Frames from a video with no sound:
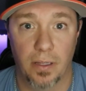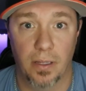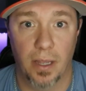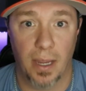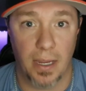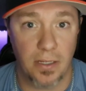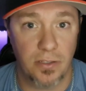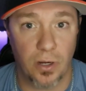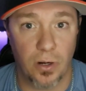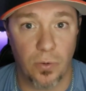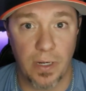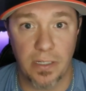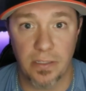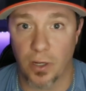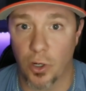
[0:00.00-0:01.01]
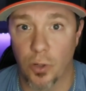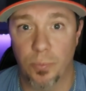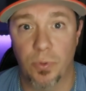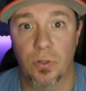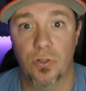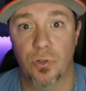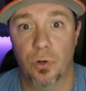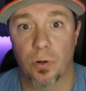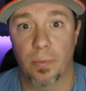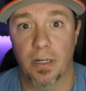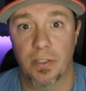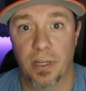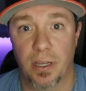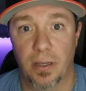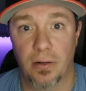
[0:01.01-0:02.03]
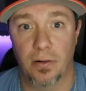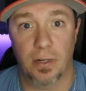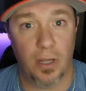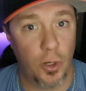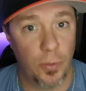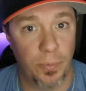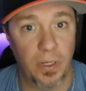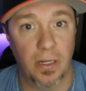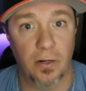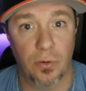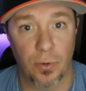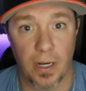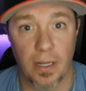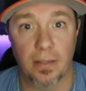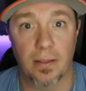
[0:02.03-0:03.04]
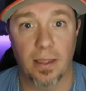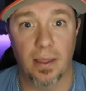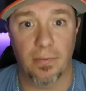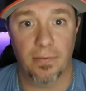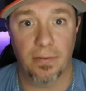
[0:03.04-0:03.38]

As always, I hope you enjoy my channel and I hope you get a great laugh.